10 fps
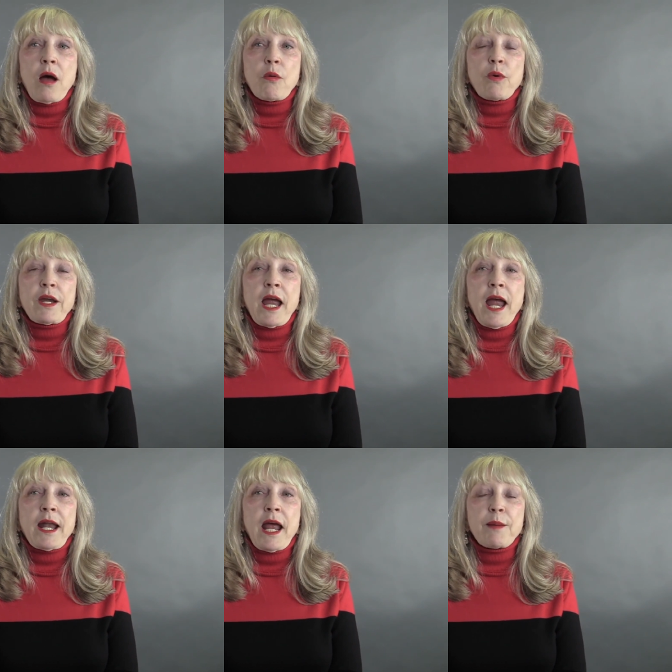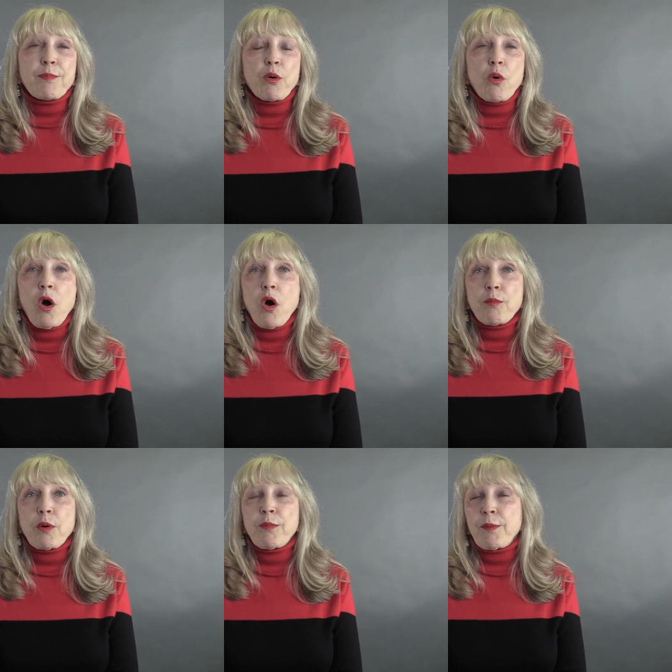We had a Pearl
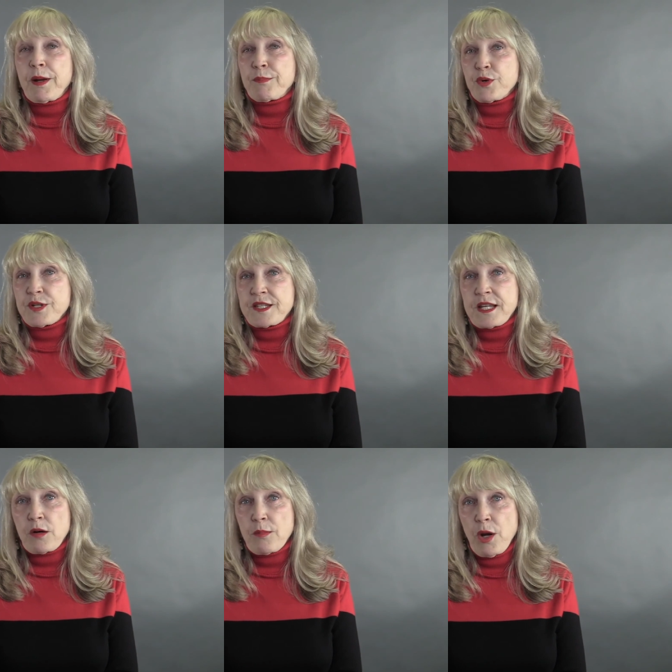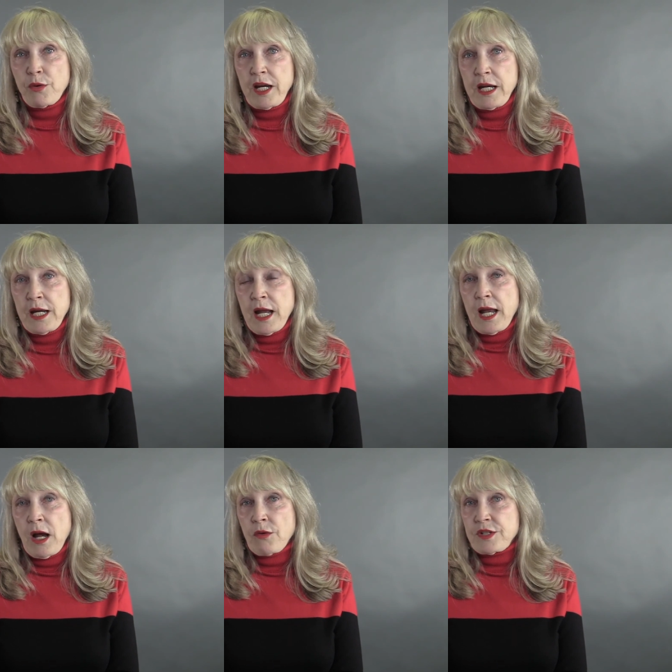Harbor Remembrance Ceremony
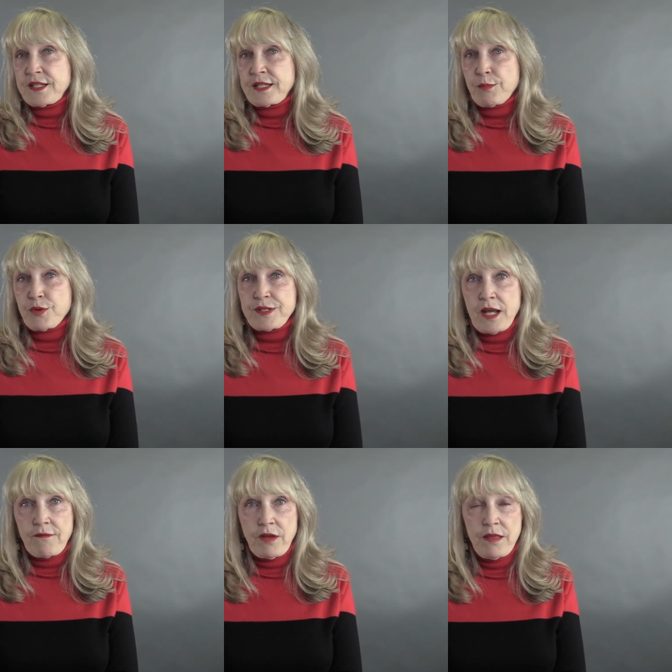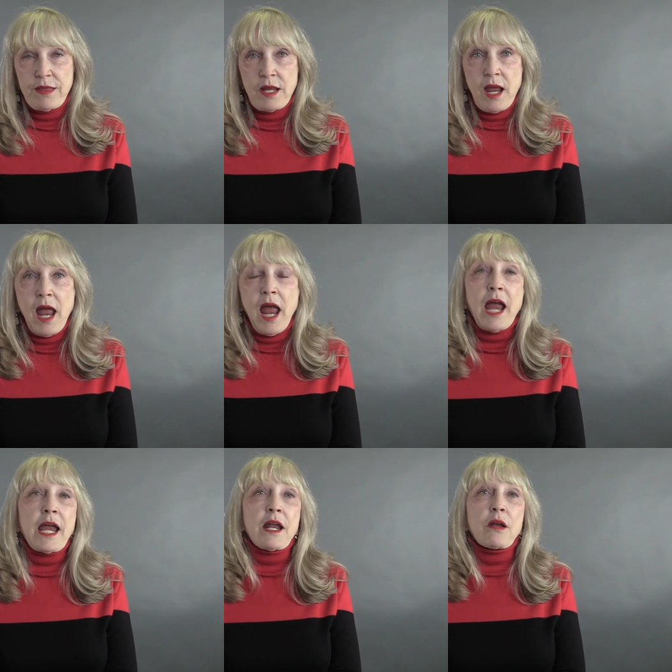on December 7th.
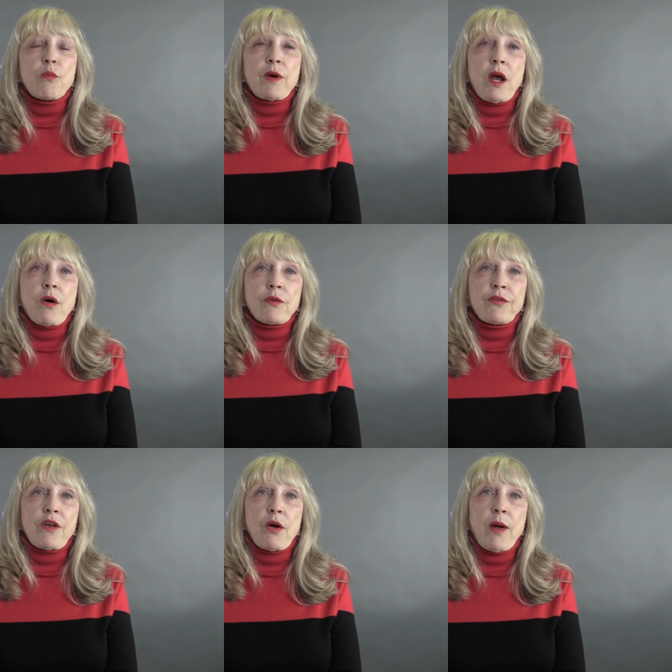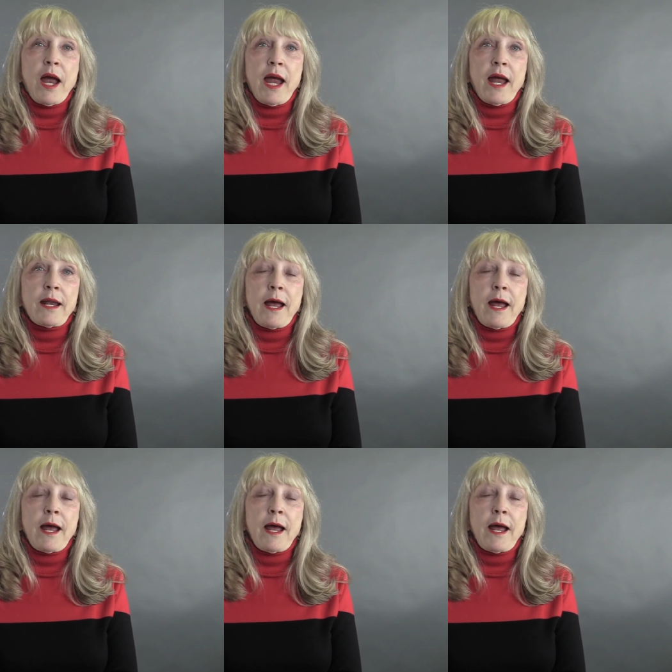And we also had